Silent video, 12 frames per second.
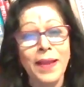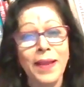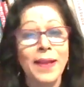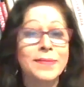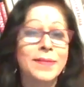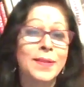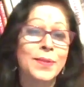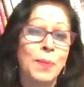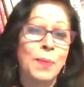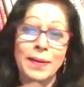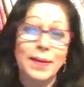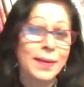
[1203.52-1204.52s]
as the
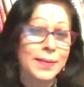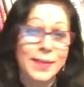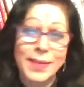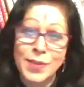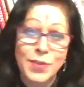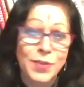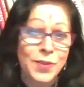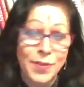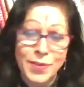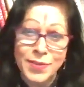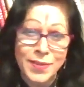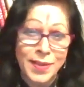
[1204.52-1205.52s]
Dwarkadhish
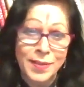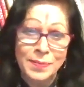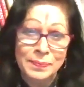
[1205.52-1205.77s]
Krishna.